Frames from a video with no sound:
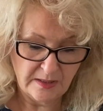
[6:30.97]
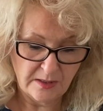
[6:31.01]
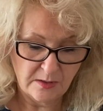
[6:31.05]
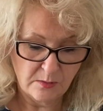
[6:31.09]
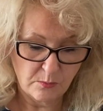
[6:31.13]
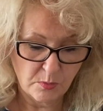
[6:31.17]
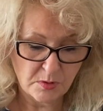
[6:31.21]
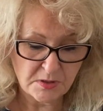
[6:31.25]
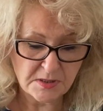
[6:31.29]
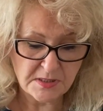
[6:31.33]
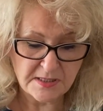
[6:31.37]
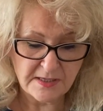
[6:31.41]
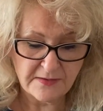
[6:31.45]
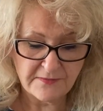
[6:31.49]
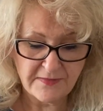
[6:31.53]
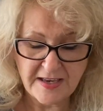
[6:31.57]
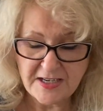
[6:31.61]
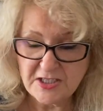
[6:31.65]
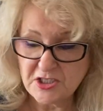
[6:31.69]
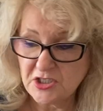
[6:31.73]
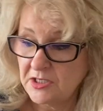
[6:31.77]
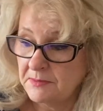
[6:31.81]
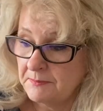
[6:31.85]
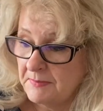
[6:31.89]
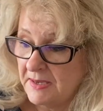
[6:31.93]
Once I've
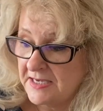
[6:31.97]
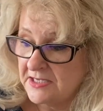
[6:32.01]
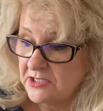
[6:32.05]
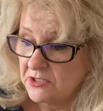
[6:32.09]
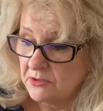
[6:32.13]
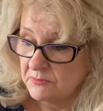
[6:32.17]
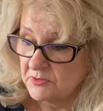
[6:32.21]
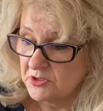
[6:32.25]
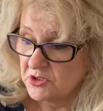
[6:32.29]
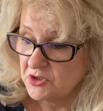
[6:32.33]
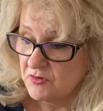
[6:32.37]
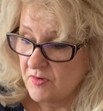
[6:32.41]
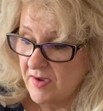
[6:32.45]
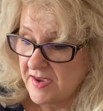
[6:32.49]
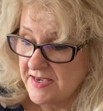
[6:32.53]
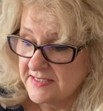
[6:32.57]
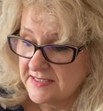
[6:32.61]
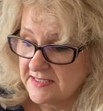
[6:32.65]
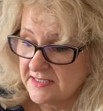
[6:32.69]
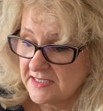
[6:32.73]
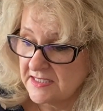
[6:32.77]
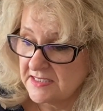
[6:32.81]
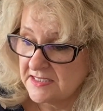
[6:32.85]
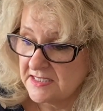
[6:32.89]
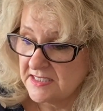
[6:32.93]
actually made up the dress
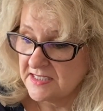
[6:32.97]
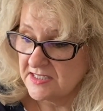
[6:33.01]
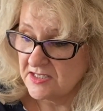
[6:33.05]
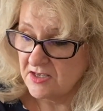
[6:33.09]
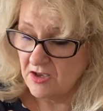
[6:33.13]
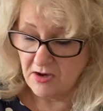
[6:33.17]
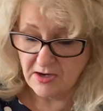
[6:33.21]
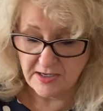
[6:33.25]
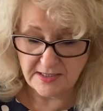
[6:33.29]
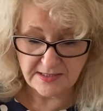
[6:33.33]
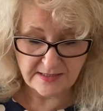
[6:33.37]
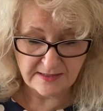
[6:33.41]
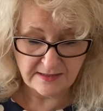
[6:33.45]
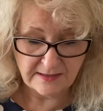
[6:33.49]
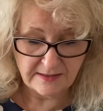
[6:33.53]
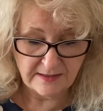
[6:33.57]
and I decide,